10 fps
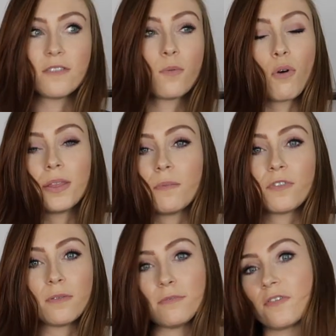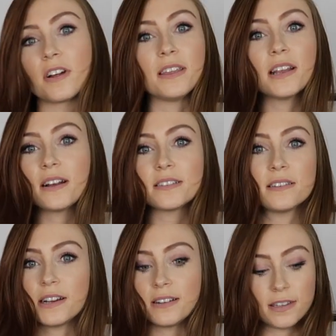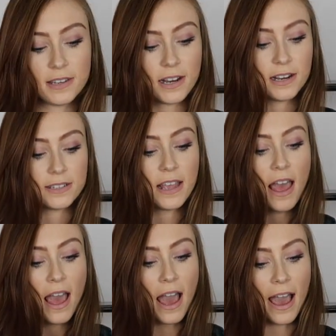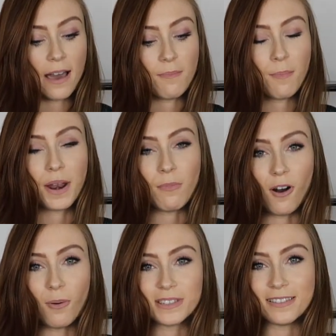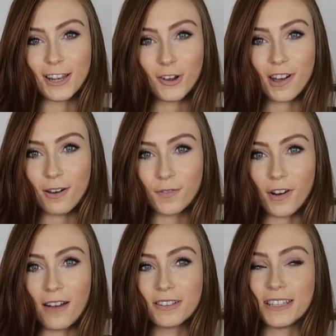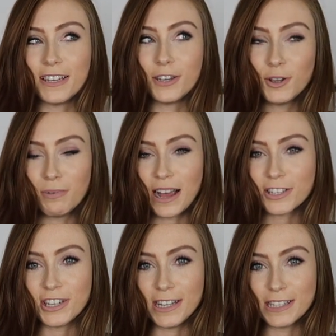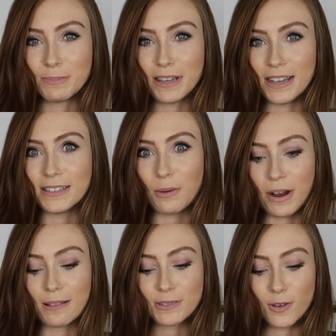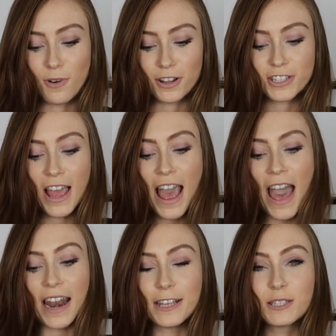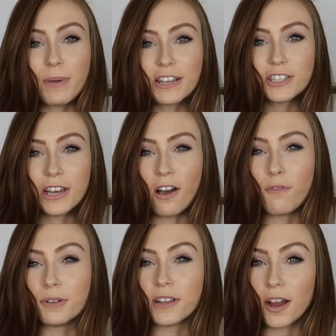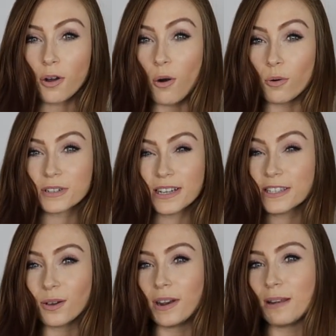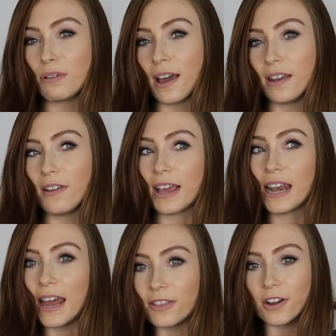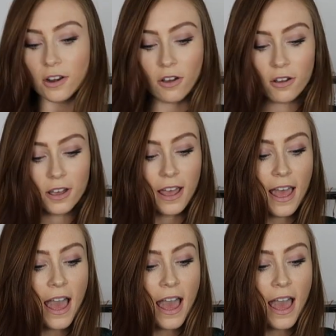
I've worn them for years and years and years. But I'm always on the lookout for obviously new black jeans because I wear them so much. And I especially love when they're coated, so a little bit of kind of like a leather look.